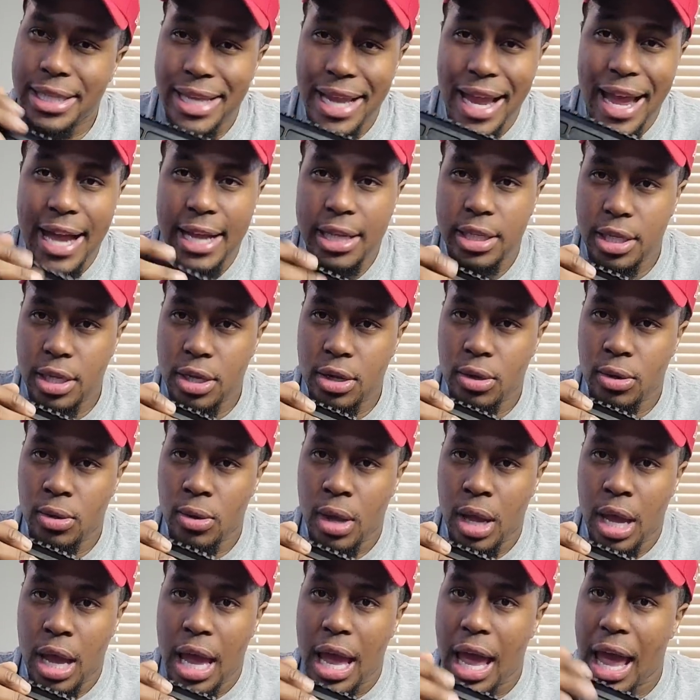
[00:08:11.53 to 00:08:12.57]
Tactical.
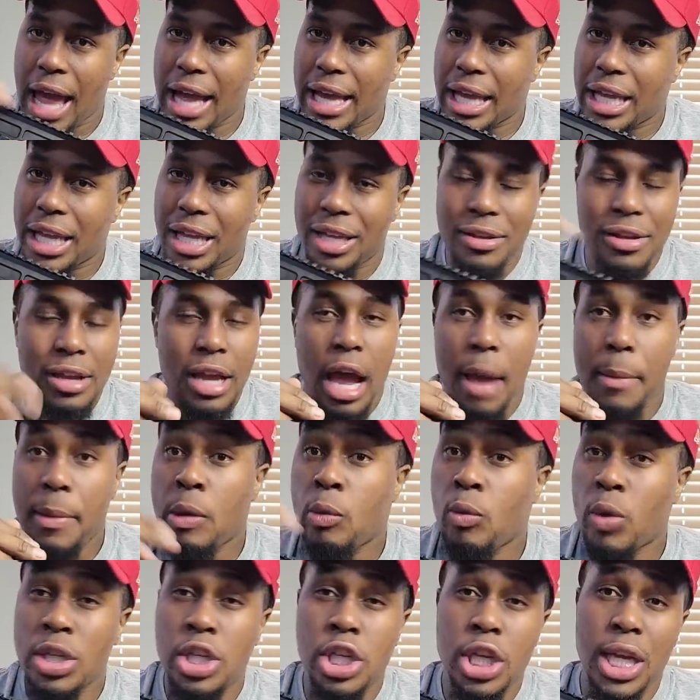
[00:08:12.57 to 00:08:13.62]
And I mean,
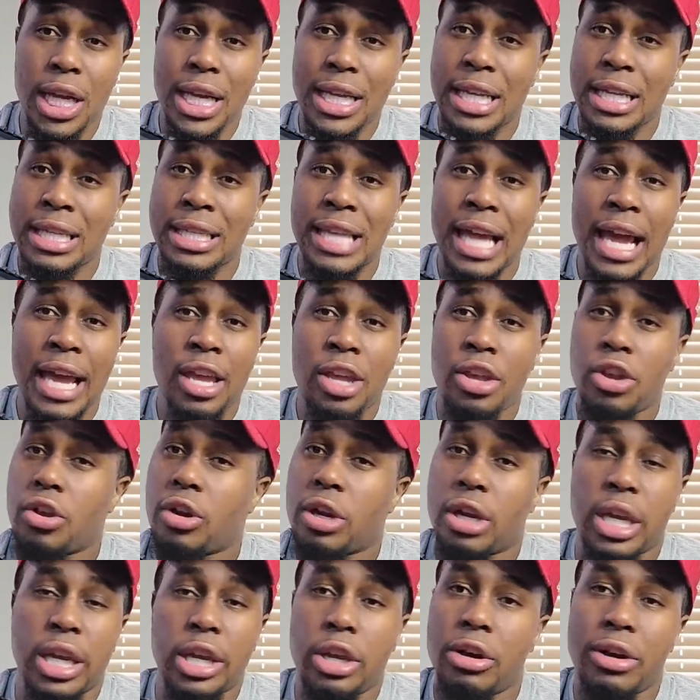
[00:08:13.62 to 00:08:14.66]
once you look at the site,
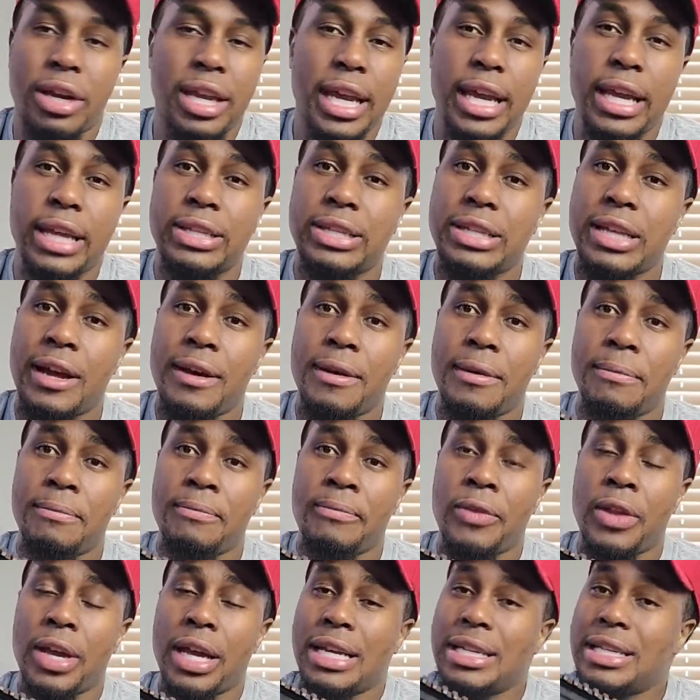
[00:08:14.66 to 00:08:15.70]
you're getting something.
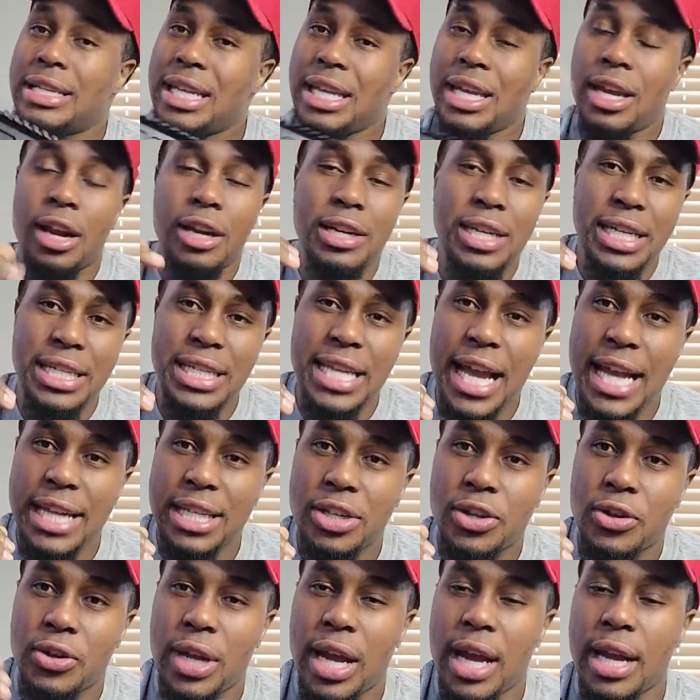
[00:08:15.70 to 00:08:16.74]

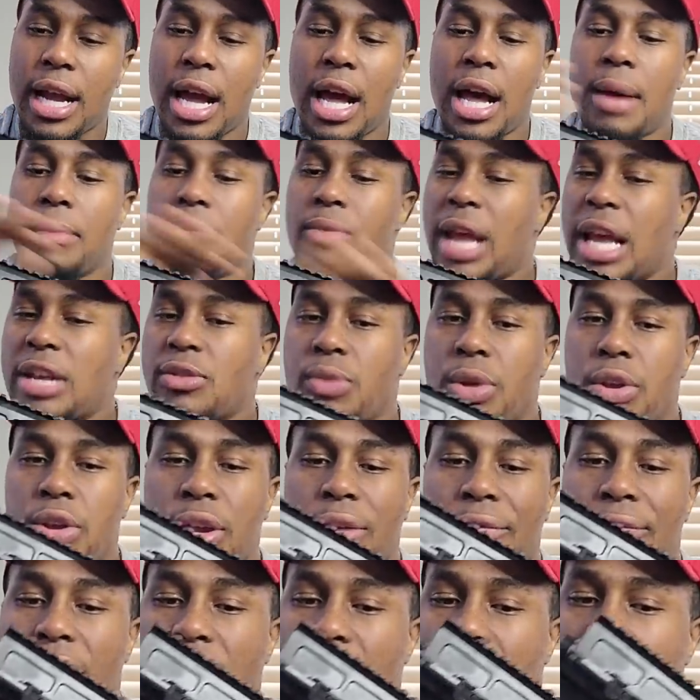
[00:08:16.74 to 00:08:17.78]
DRDTactical.com, that's where you can
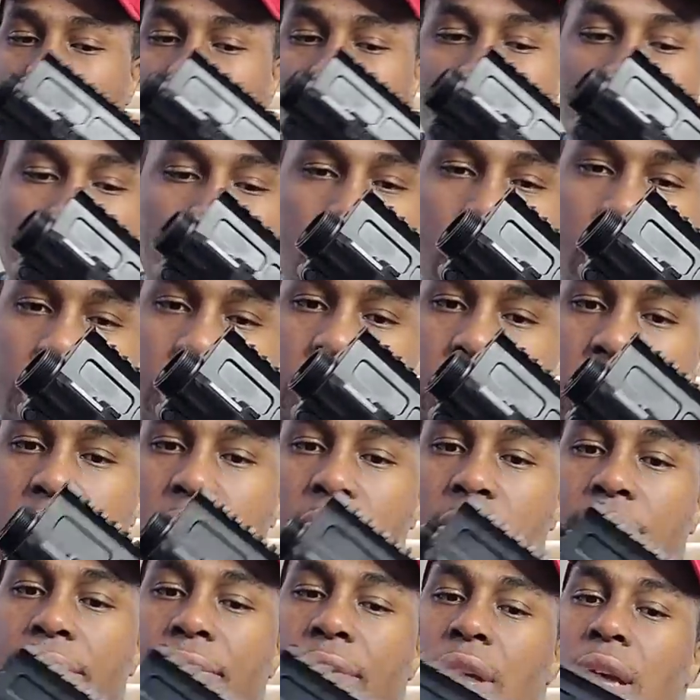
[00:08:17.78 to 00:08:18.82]
find any of their
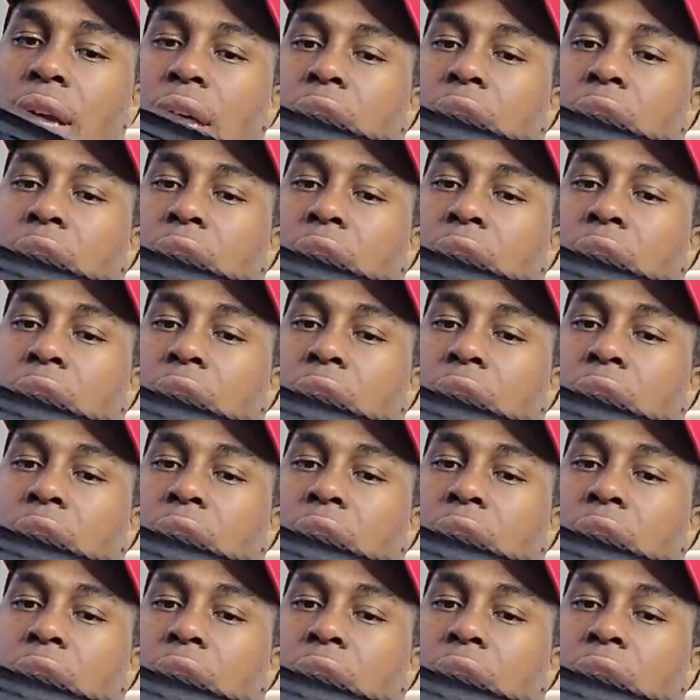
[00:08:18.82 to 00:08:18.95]
stuff.